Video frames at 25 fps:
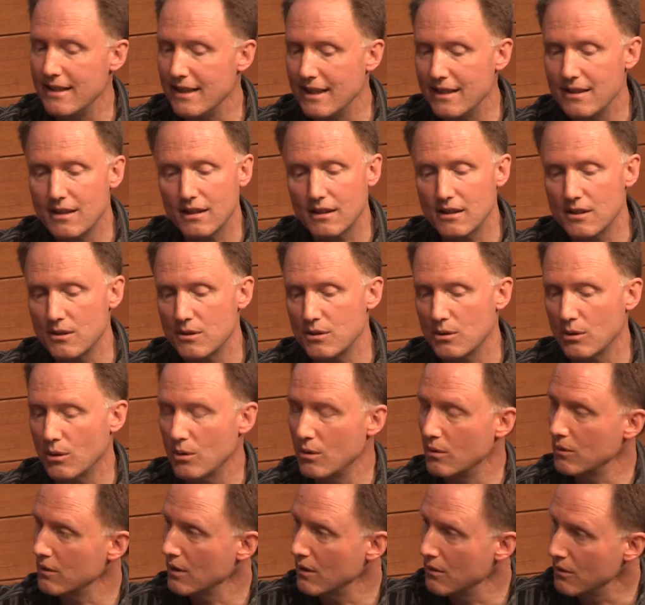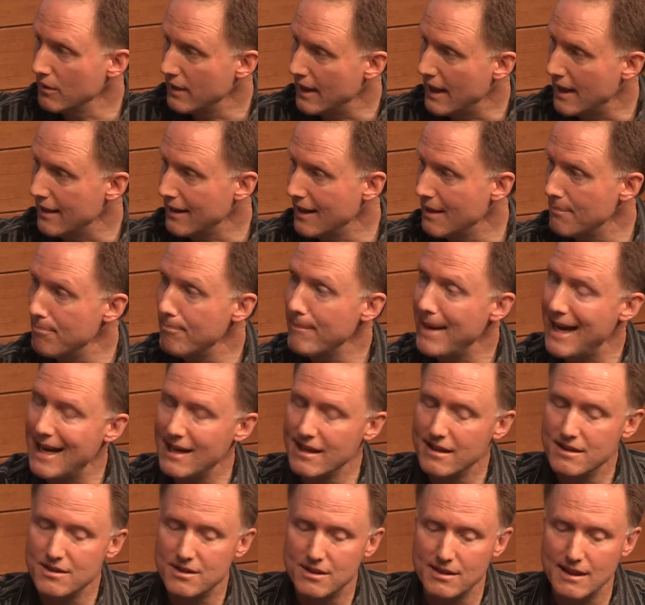They need to control and own that and
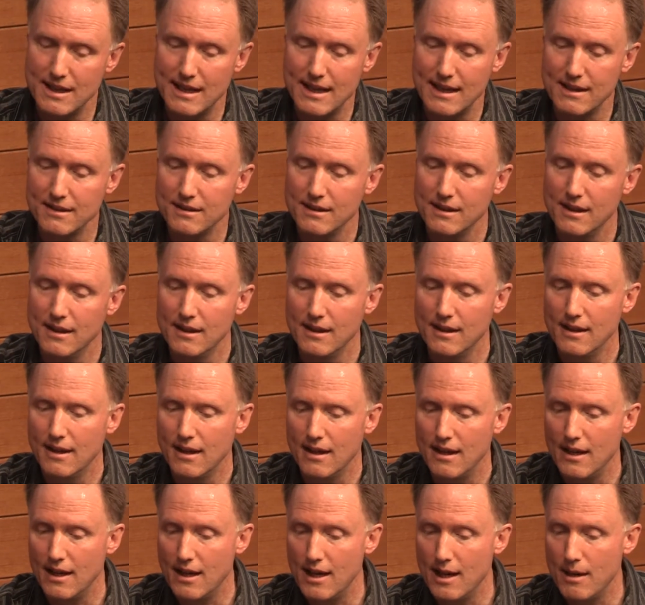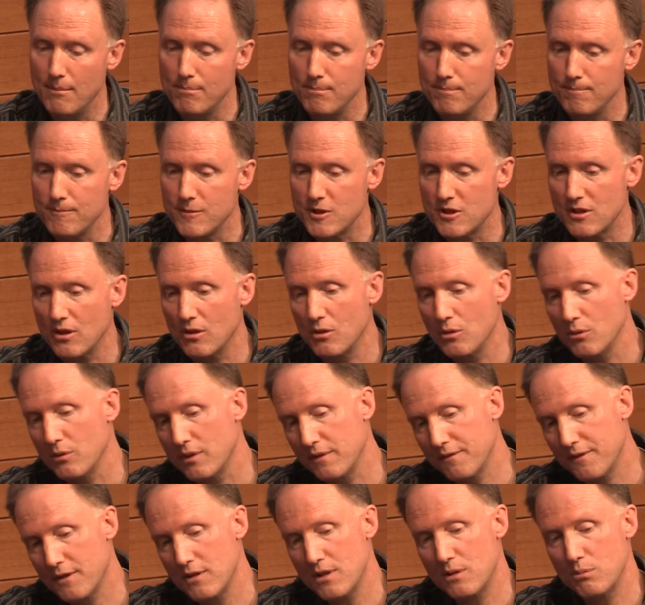manage that. So
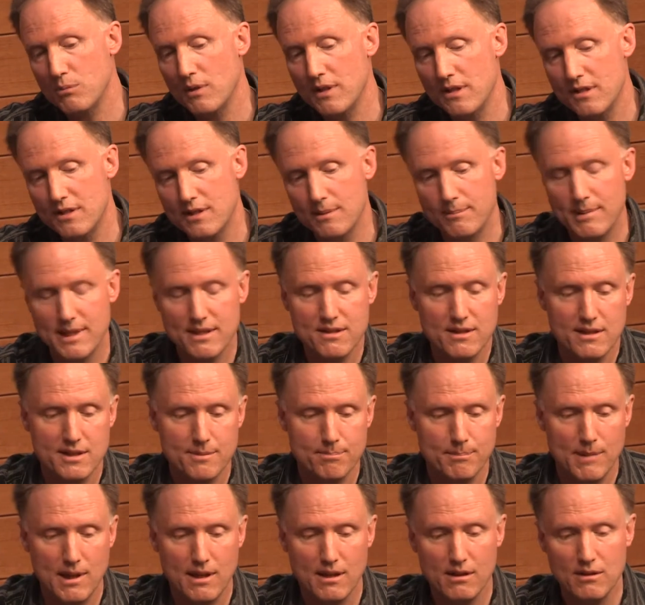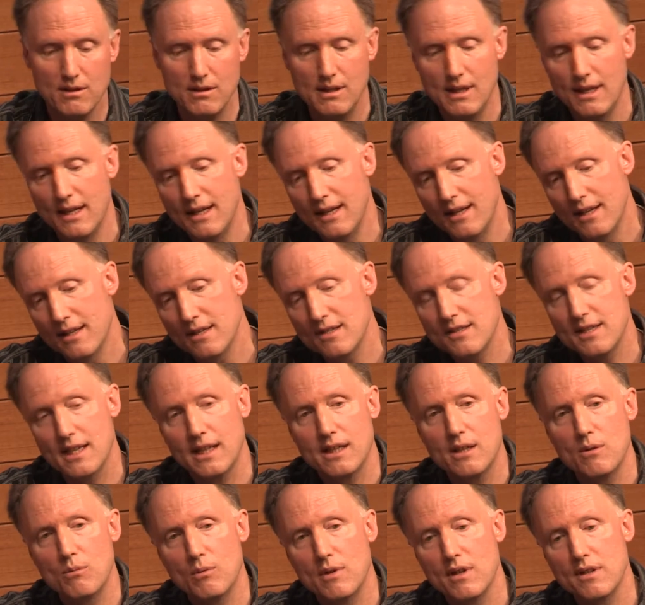the first one is the business model.
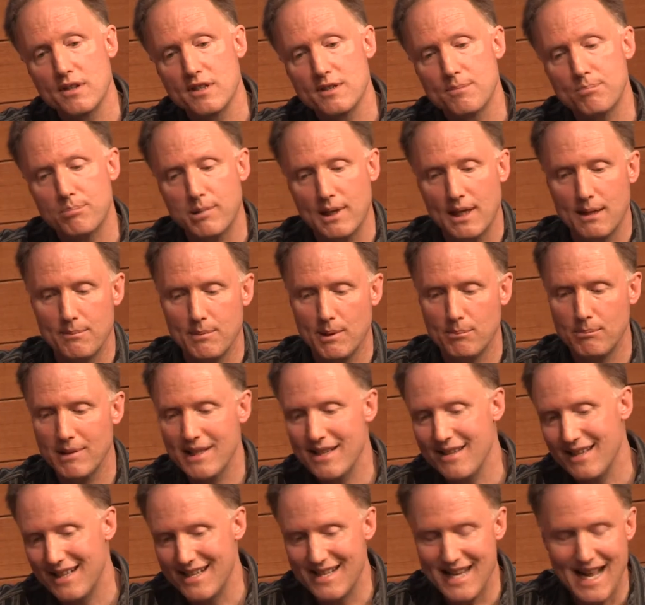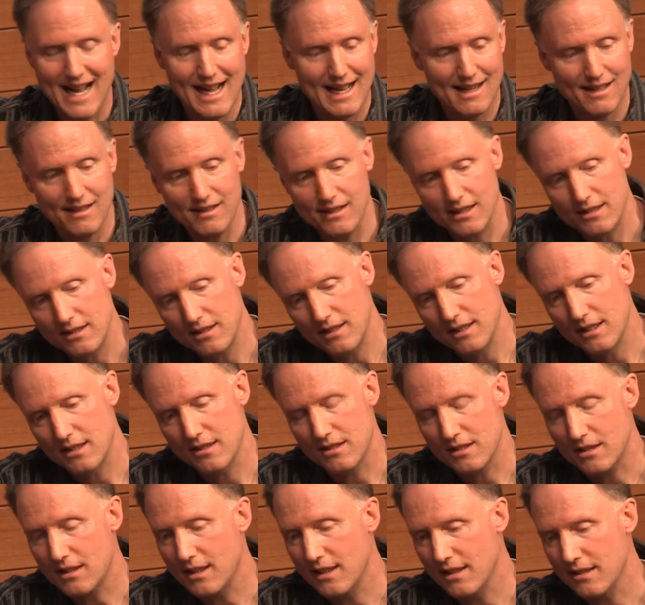Second one is probably the data that
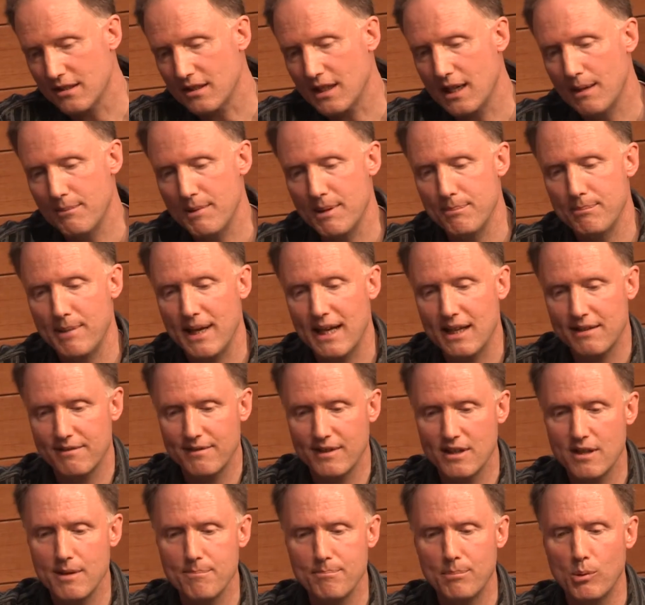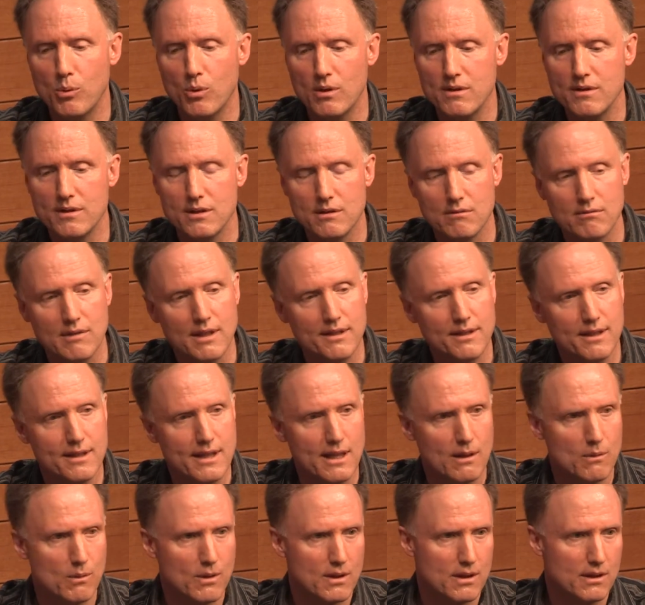is coming back. Very important to run the
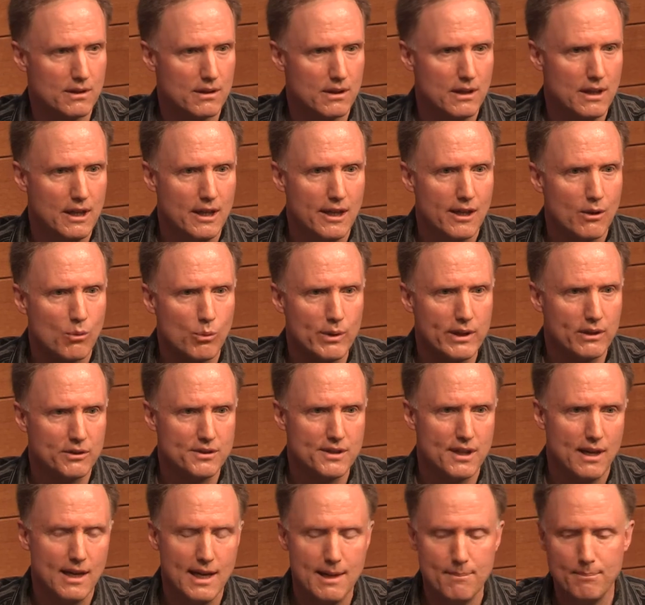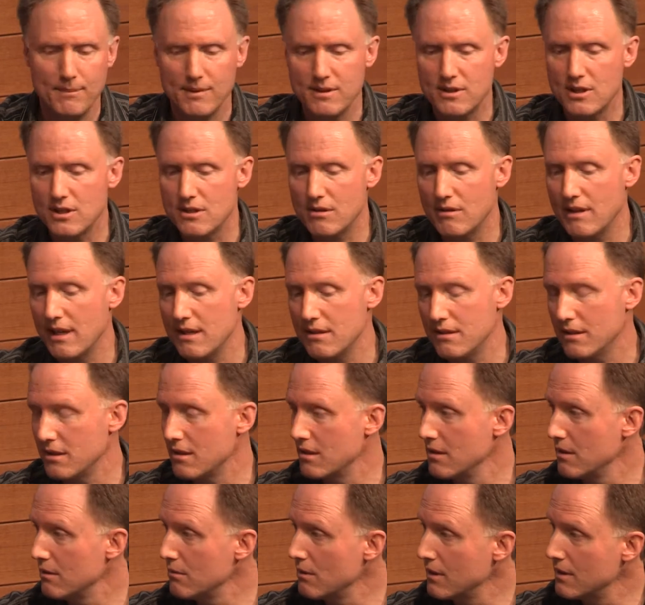network real time to
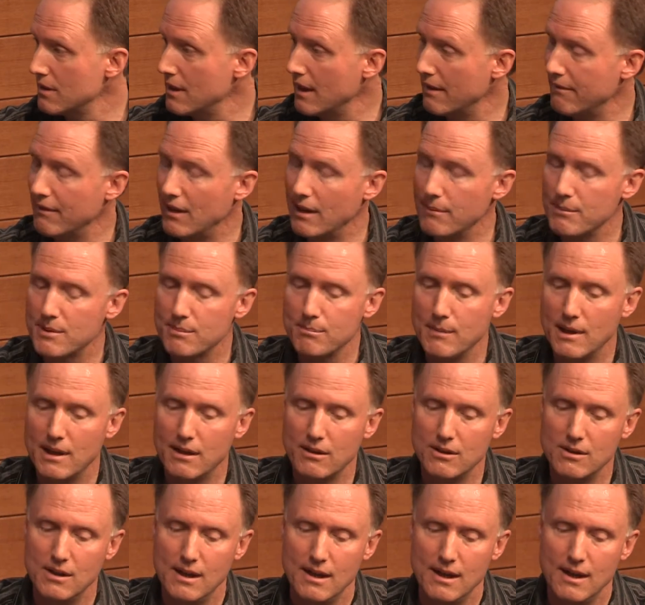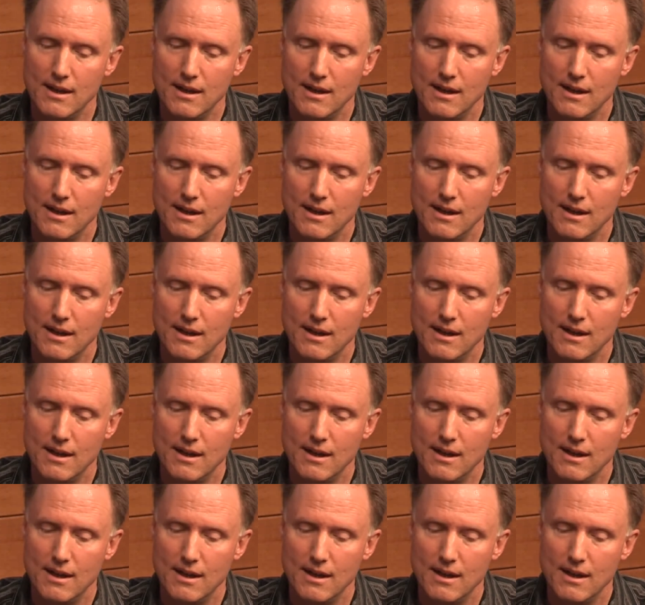transition to a DevOps model.